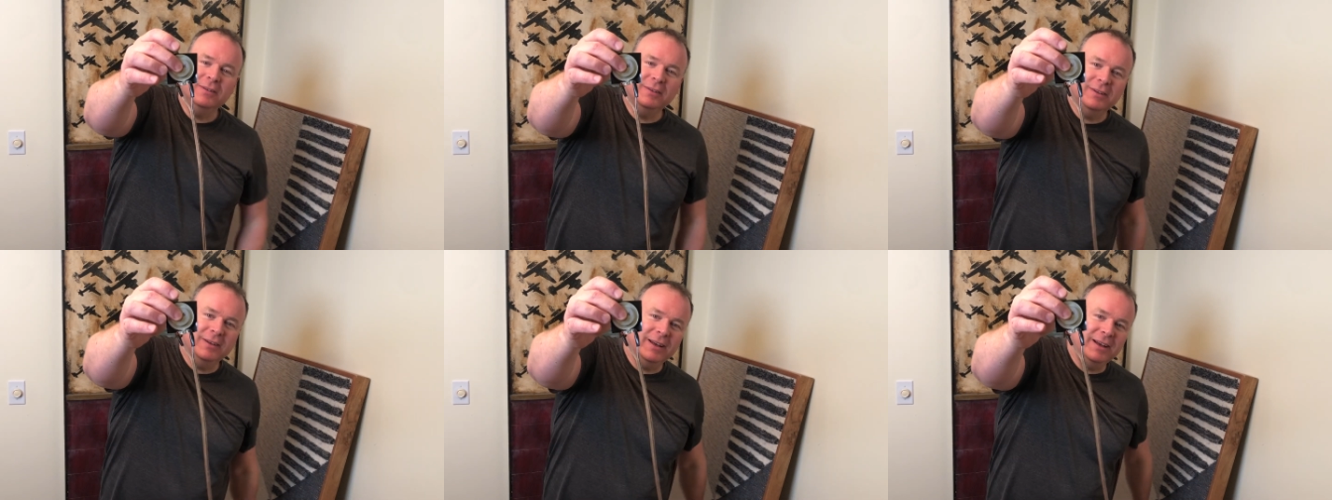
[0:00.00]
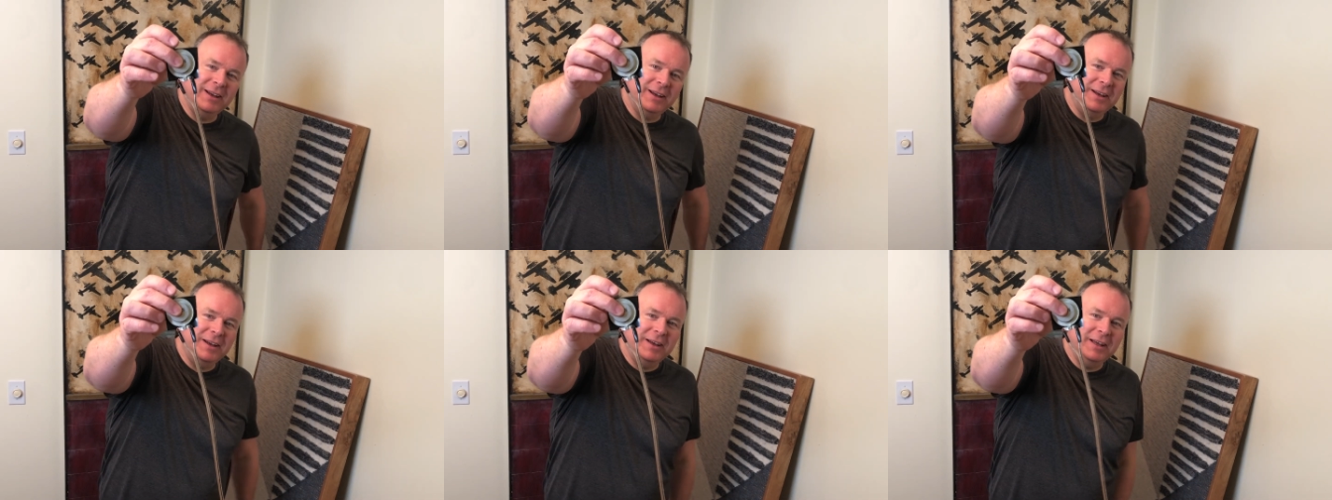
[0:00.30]

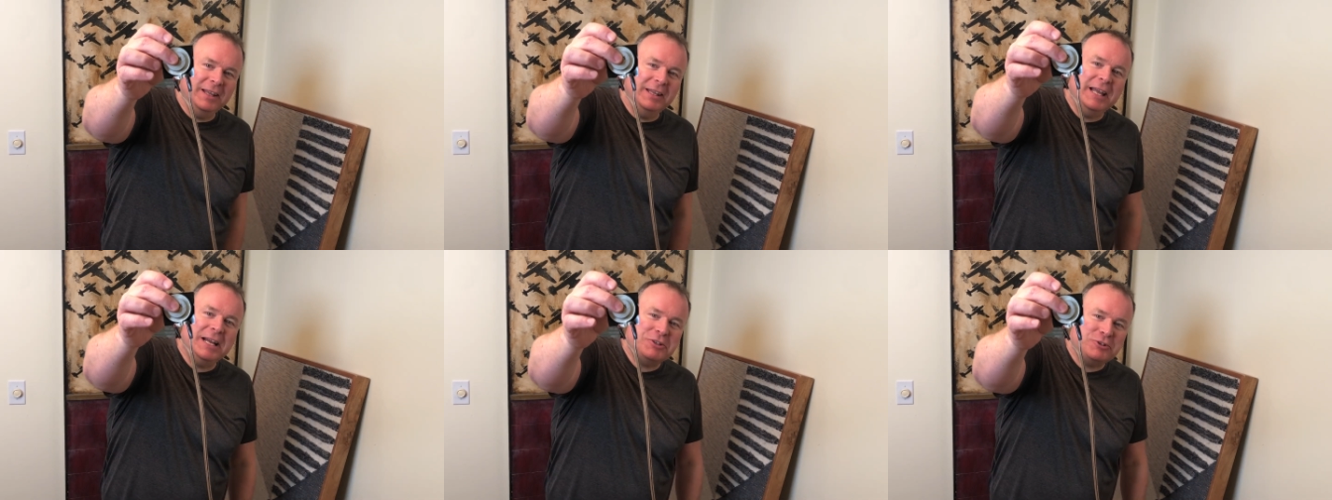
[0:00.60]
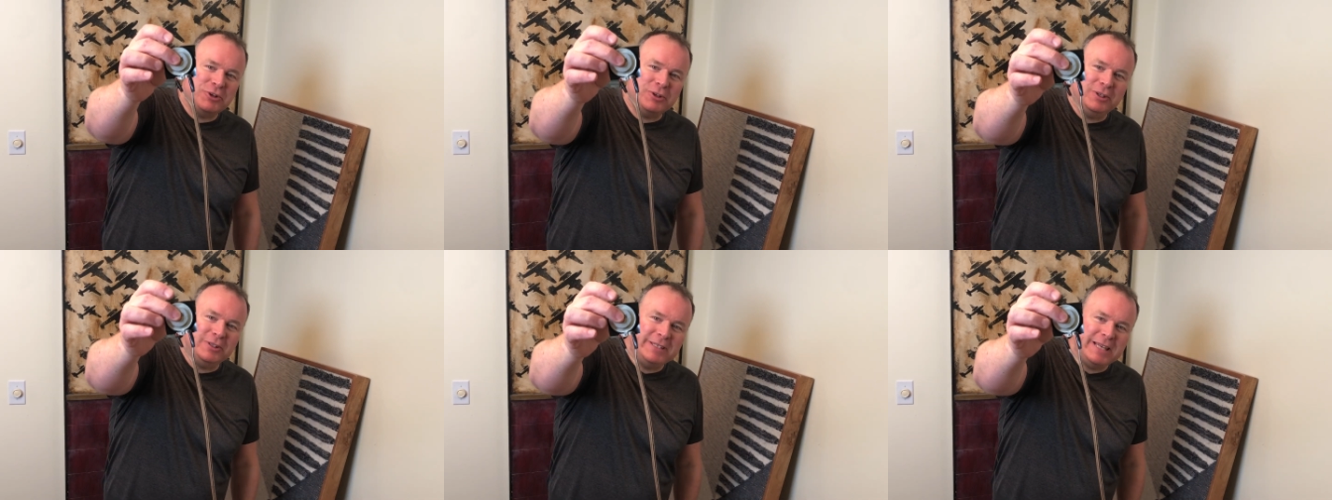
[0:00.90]

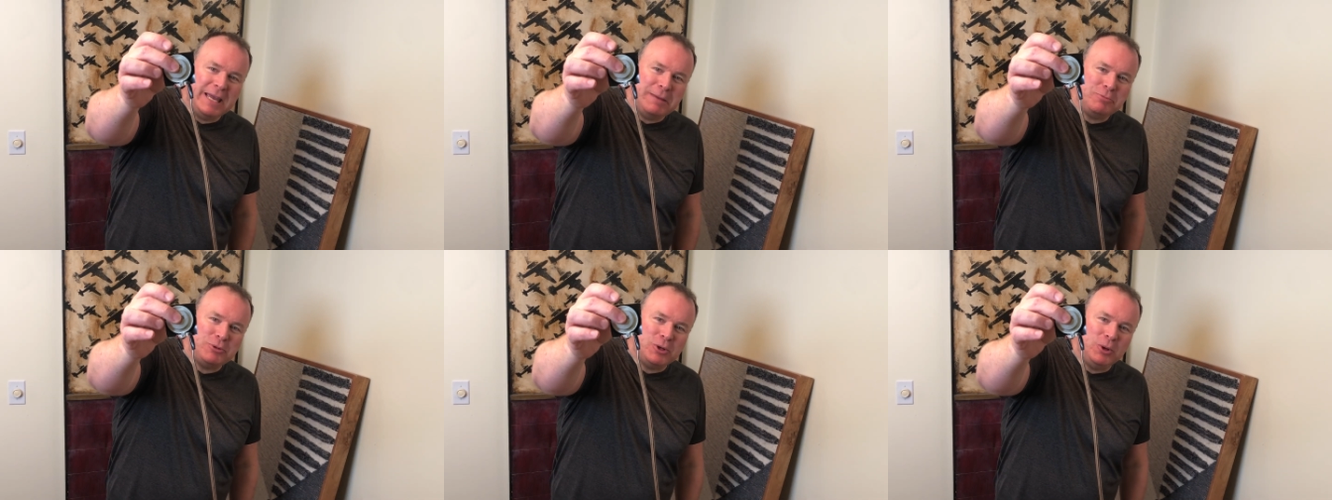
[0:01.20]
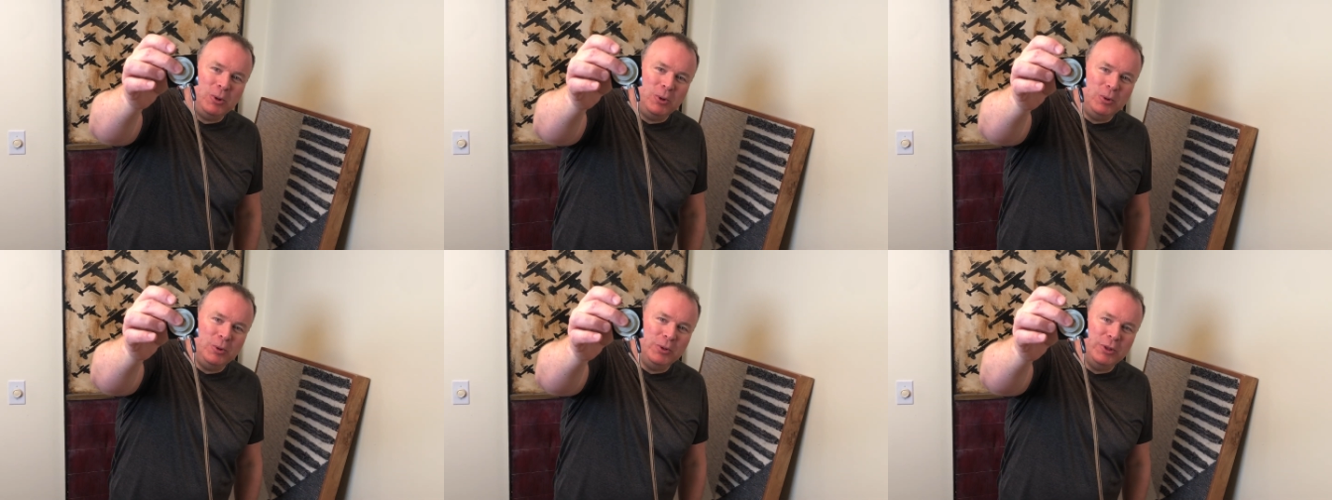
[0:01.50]
electrical tape to
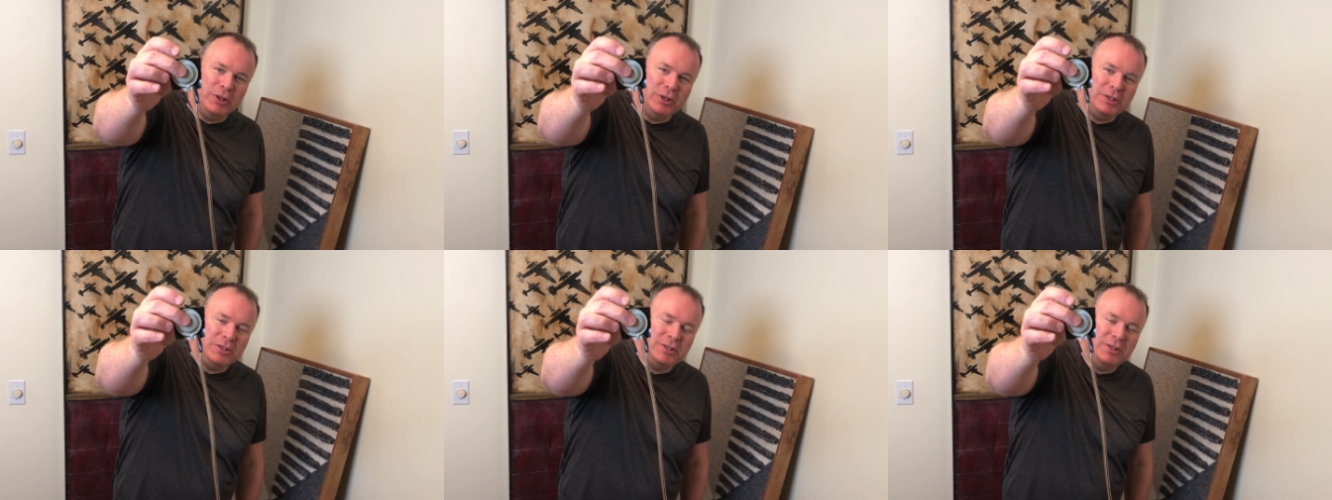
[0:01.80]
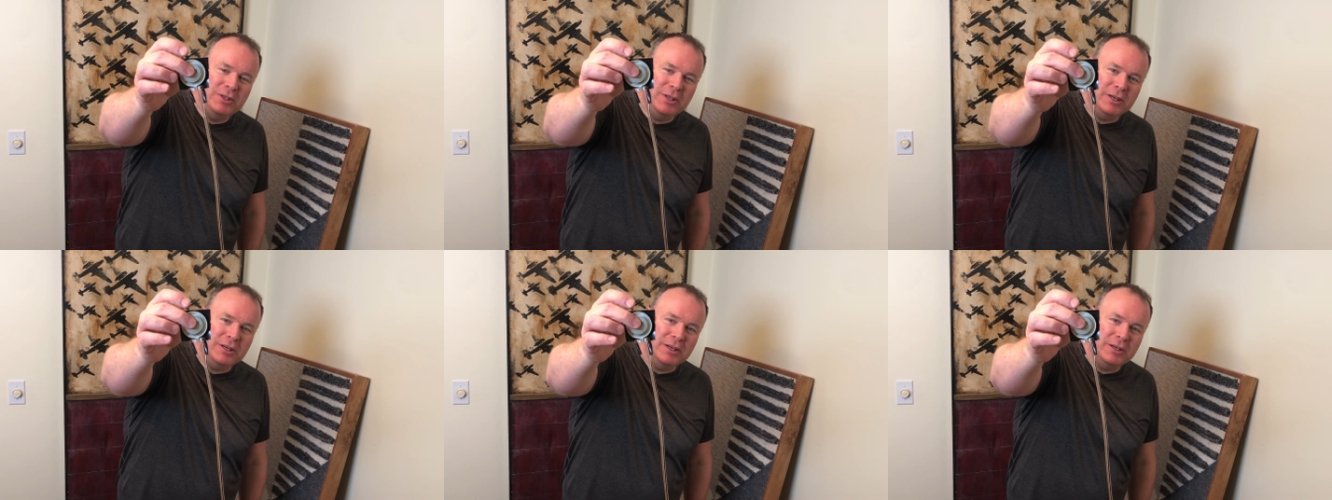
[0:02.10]
hold
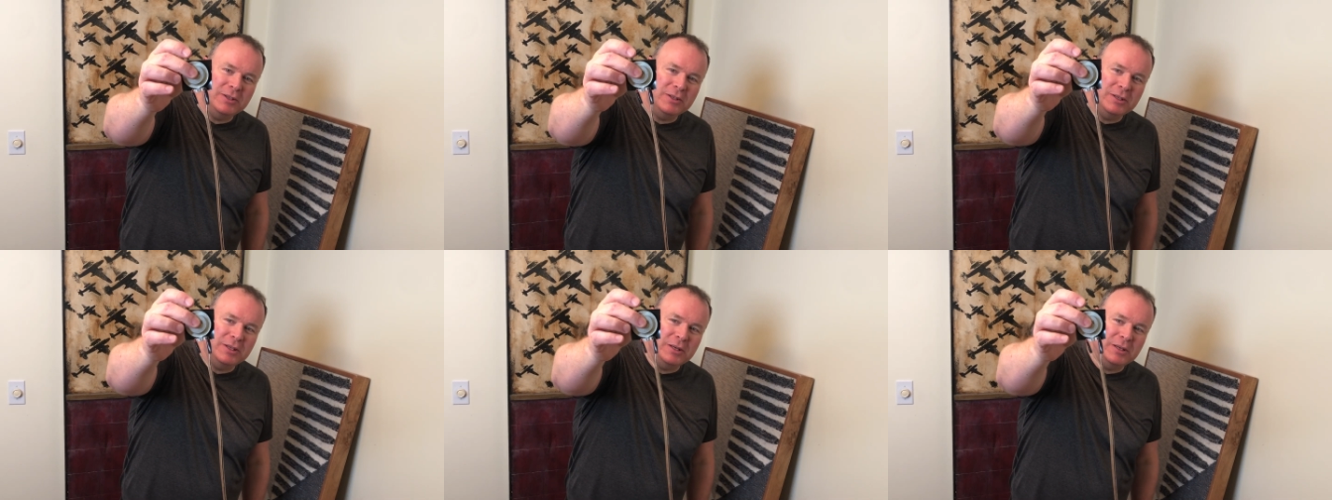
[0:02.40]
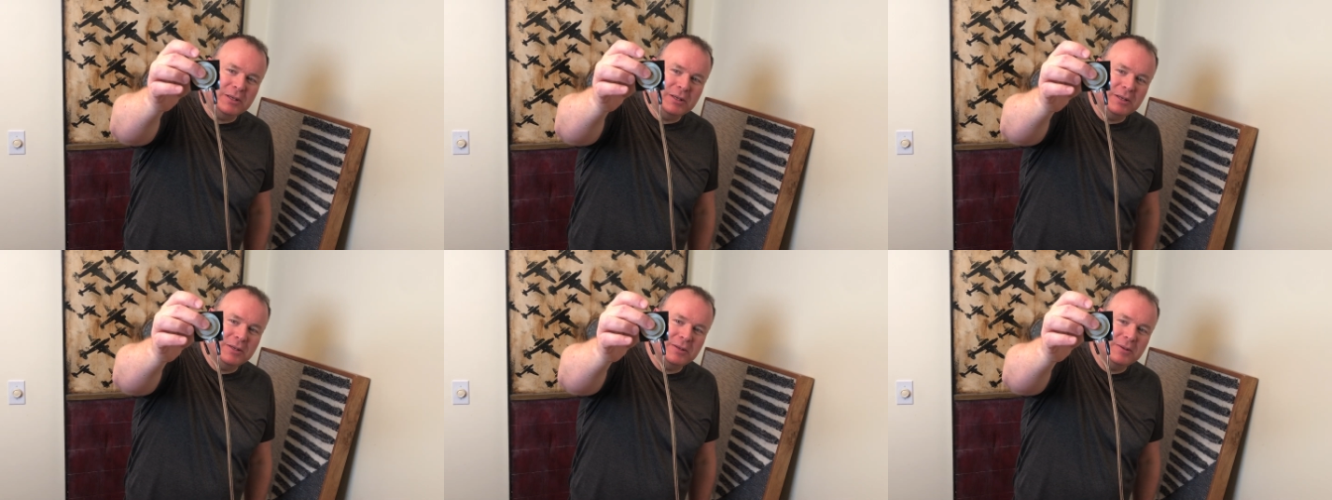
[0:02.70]

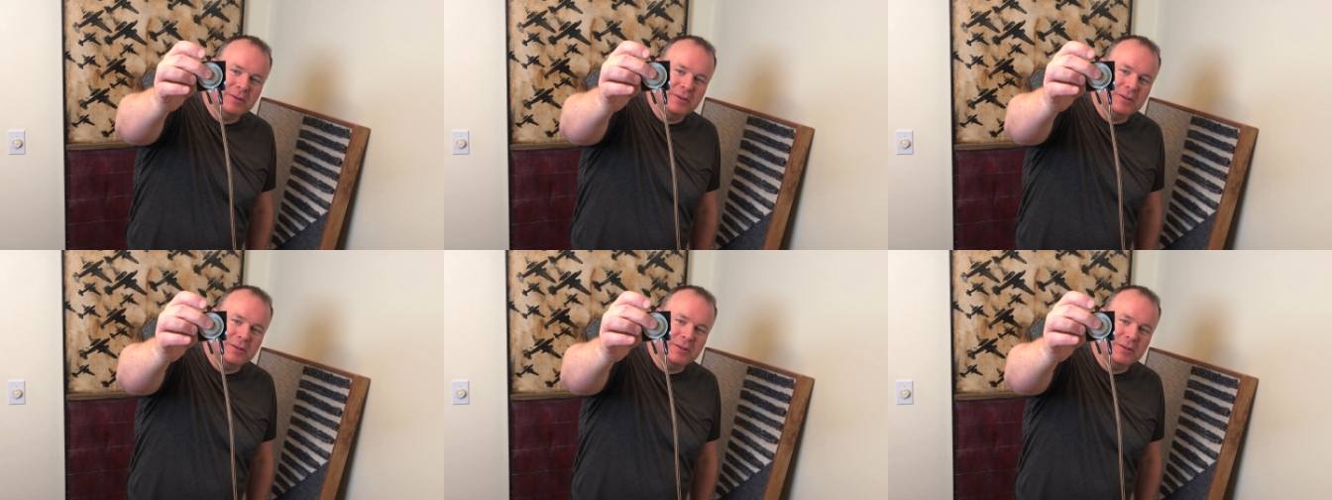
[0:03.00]
the